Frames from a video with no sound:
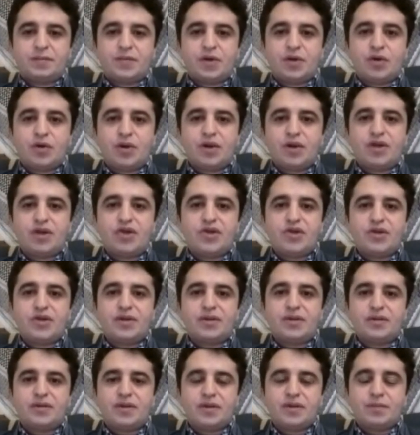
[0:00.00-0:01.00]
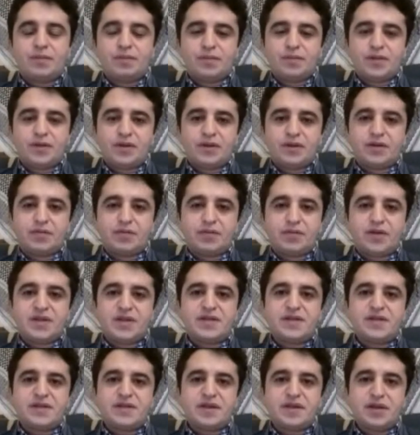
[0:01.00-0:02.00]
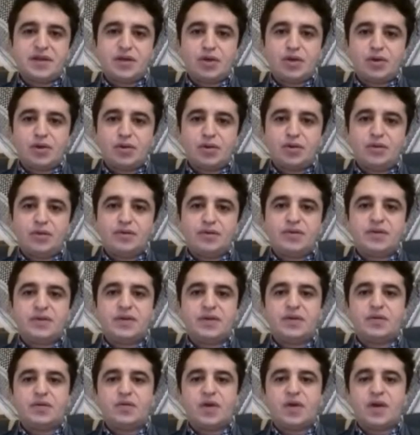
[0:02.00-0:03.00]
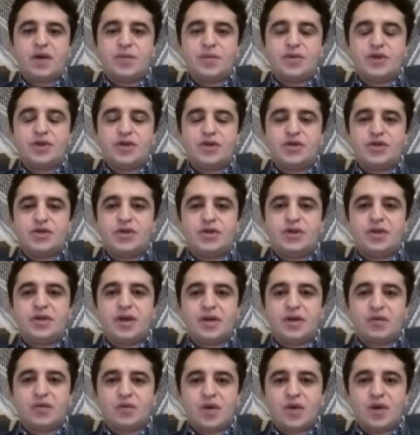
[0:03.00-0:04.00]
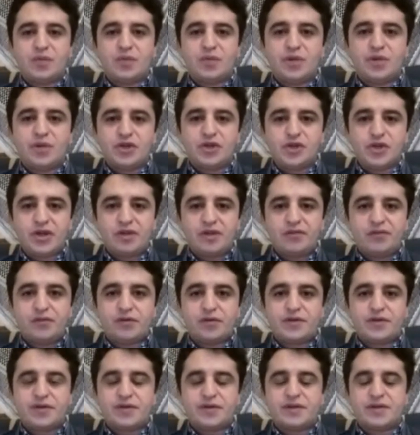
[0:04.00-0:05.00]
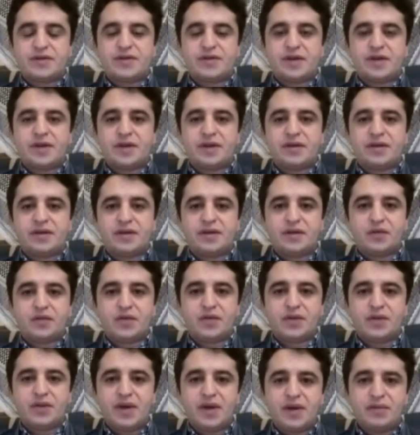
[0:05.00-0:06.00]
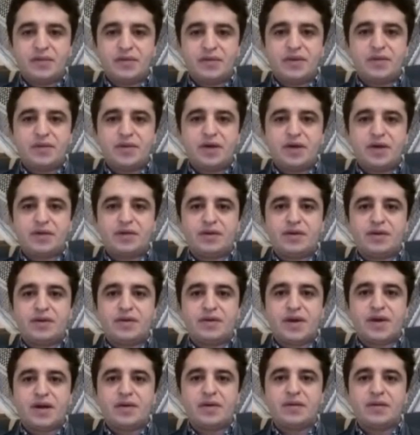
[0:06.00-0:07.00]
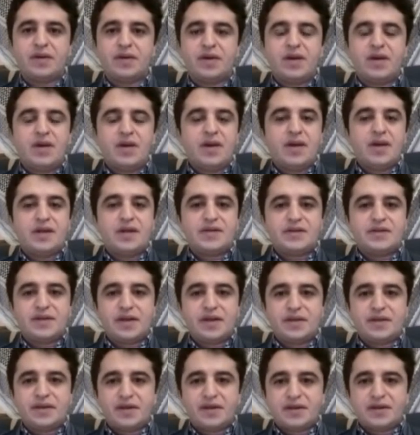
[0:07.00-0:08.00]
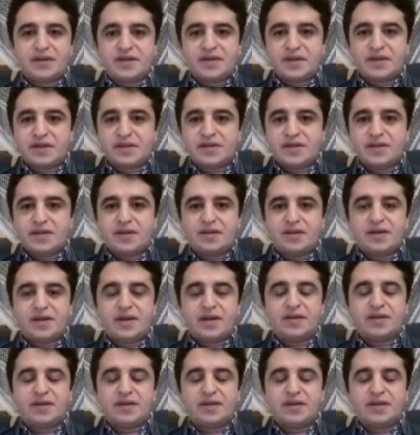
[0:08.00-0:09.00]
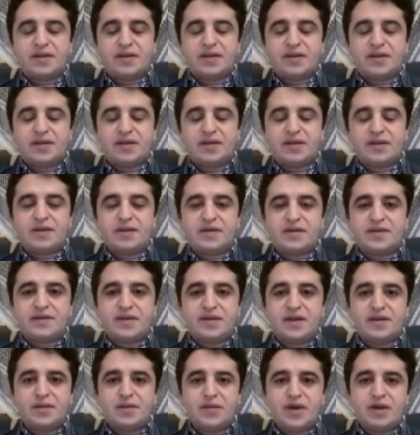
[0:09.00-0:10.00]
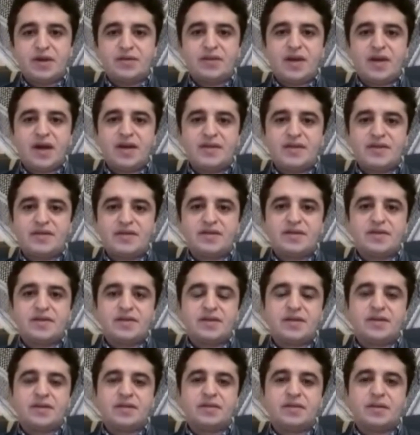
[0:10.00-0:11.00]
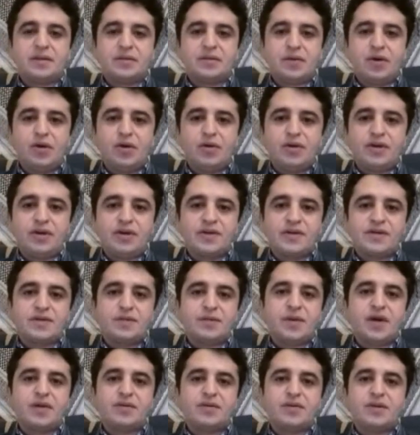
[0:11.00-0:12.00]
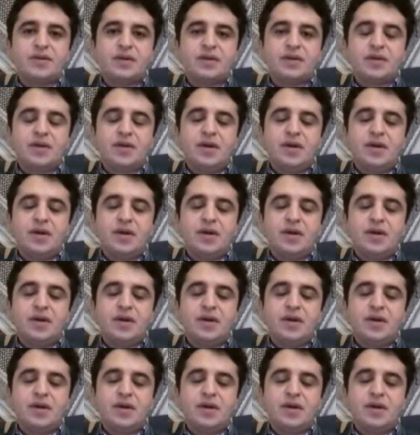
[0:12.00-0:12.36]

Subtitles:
coalition that must include the YPG and YPJ forces, and without them on the ground, it's not going to succeed. And this is not about ISIS only; it's about